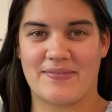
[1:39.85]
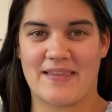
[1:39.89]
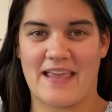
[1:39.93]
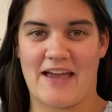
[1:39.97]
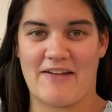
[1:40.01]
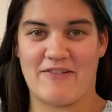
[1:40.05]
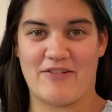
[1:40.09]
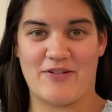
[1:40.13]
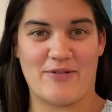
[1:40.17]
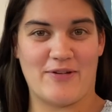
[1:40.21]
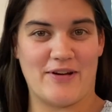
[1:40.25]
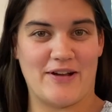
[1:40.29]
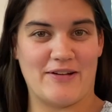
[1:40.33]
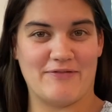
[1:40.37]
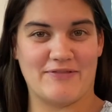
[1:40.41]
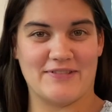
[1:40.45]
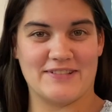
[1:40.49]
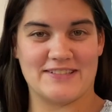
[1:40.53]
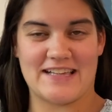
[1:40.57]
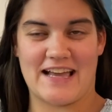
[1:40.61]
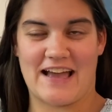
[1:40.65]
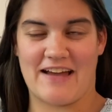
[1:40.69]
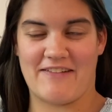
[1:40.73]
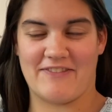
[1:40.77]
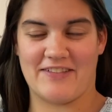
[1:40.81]
everyone
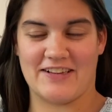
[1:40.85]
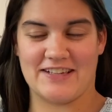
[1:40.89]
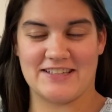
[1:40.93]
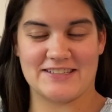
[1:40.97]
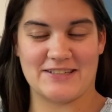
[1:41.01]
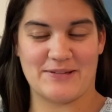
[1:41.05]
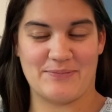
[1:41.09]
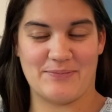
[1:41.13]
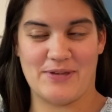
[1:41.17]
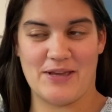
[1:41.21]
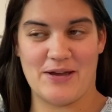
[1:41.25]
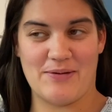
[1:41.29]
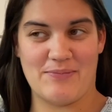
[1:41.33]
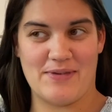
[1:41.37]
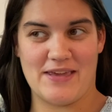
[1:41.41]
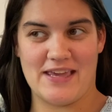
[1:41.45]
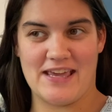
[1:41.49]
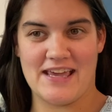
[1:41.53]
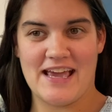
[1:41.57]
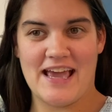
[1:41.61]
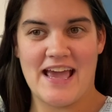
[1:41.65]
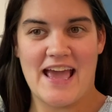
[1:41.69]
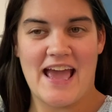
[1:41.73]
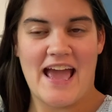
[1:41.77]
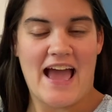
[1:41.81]
was having some
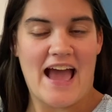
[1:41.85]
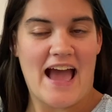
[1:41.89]
yummy